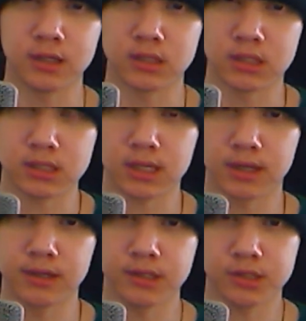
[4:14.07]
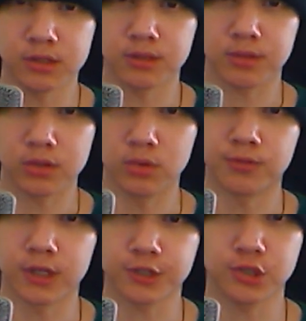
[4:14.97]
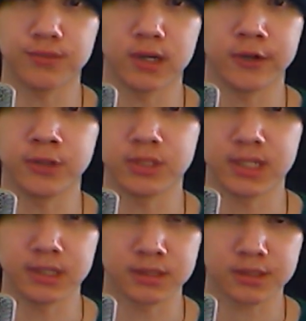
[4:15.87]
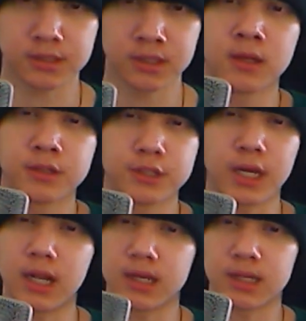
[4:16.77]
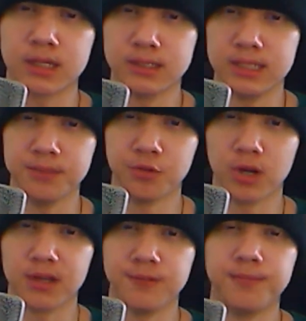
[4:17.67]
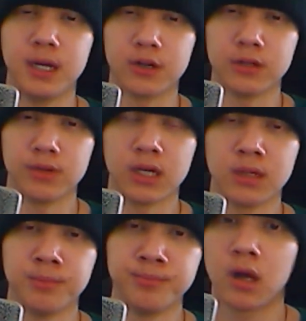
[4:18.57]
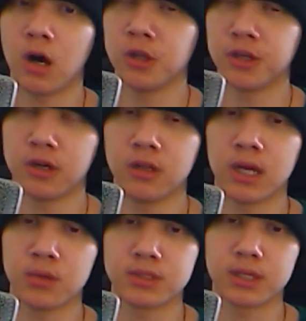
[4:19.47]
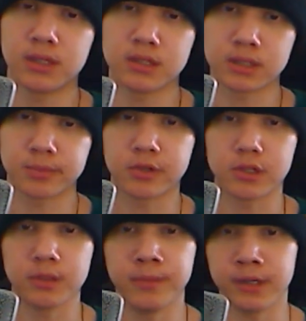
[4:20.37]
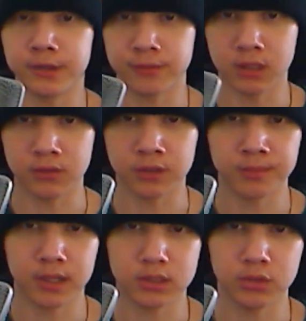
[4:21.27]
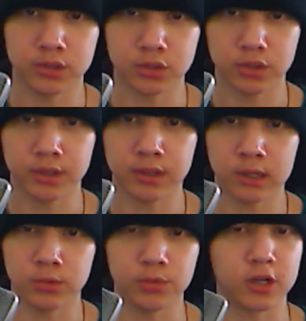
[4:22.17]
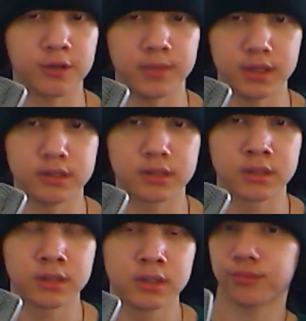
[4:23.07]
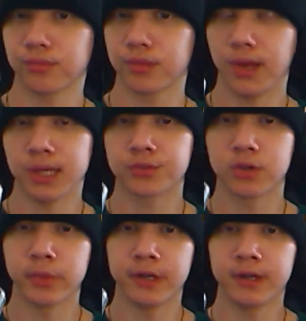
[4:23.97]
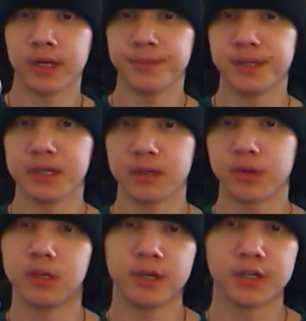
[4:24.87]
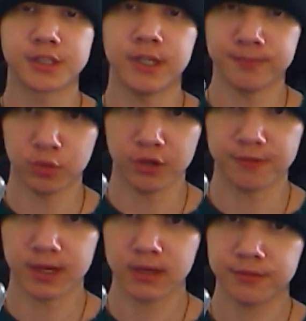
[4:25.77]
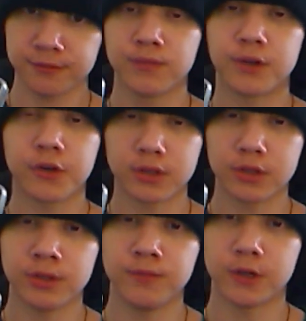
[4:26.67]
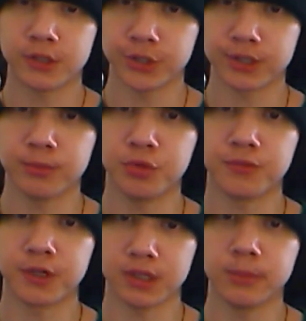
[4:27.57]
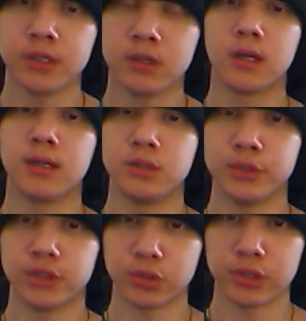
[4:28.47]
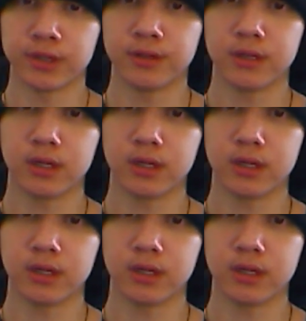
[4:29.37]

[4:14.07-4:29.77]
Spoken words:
is inside is a good reflection of how it tastes. Just kind of like that deep red berry vibe. All in all, I would say this is a pretty good berry flavor. I do enjoy. I would recommend. As for rating, I'm thinking probably about a 7.5. Very good, very drinkable, very yummy. I do enjoy.